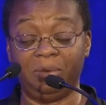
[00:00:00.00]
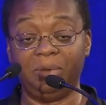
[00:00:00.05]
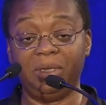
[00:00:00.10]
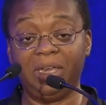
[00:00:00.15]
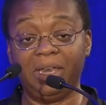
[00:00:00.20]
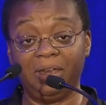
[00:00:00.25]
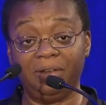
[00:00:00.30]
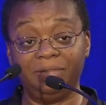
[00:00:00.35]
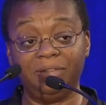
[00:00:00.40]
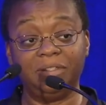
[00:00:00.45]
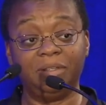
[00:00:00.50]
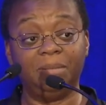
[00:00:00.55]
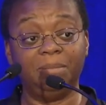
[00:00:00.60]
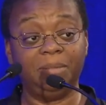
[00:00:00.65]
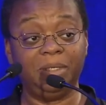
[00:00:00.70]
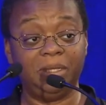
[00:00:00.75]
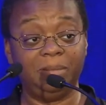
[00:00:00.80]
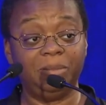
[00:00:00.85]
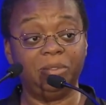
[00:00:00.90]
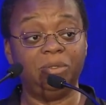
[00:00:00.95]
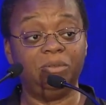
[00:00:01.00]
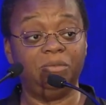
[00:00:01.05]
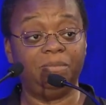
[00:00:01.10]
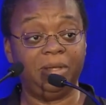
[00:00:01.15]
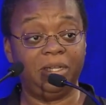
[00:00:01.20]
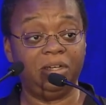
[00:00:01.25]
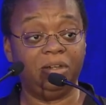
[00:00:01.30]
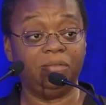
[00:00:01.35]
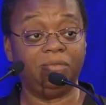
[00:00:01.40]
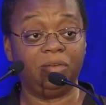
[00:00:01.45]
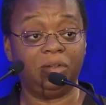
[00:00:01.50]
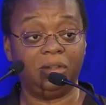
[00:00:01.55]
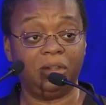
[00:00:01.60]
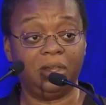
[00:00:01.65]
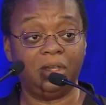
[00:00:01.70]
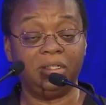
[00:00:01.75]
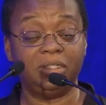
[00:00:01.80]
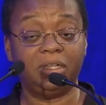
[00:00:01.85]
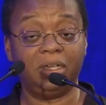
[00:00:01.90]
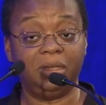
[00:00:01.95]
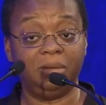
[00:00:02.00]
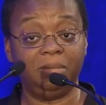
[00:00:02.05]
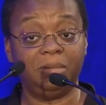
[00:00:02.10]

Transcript: We have some people who've been here for a long time,